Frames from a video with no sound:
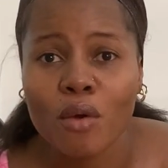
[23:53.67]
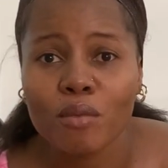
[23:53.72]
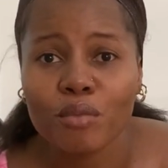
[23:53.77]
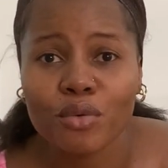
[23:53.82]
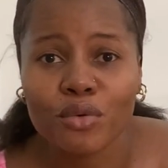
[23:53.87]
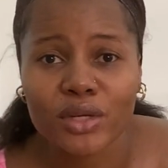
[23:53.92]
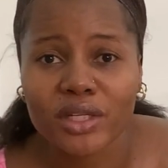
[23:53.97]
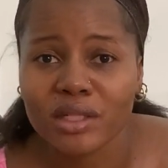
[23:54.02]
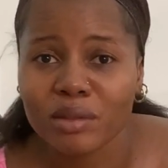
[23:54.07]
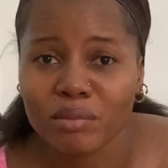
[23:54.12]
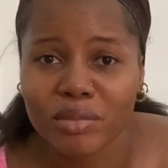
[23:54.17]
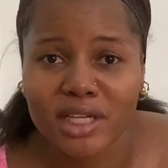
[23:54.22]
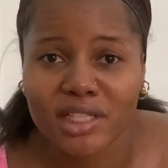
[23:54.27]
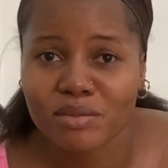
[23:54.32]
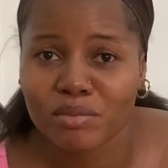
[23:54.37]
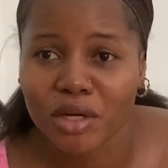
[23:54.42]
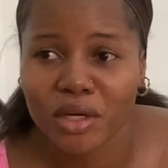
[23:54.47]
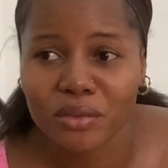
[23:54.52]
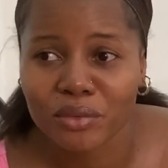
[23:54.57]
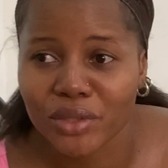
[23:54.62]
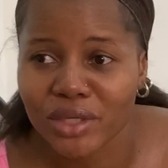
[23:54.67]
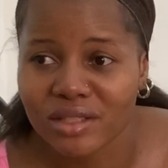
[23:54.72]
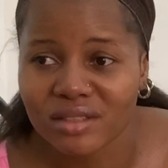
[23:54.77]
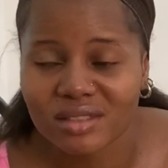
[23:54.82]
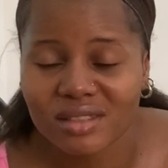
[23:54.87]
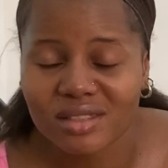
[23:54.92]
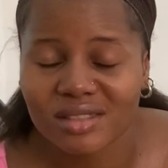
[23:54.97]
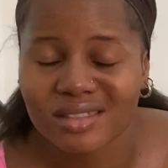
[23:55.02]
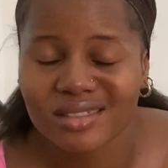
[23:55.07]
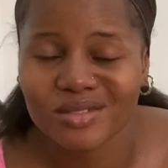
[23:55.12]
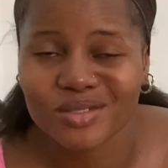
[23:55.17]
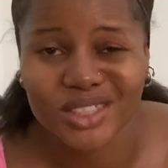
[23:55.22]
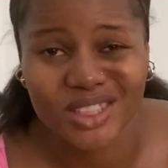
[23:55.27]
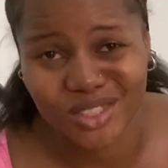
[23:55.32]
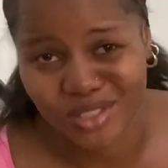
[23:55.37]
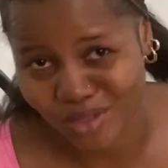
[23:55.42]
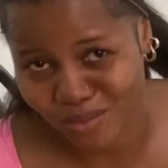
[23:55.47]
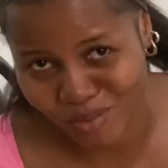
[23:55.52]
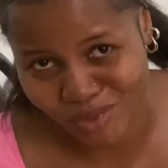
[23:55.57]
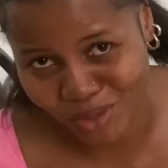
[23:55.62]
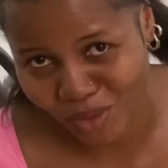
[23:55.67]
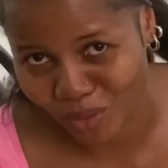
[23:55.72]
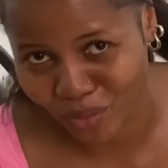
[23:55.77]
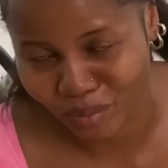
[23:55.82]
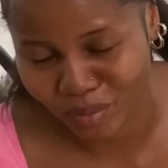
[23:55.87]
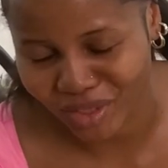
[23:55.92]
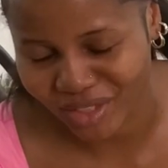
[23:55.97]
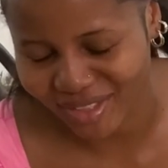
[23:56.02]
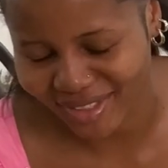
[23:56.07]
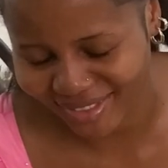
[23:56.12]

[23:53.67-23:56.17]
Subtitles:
pray the best man wins, which is Peter Obi.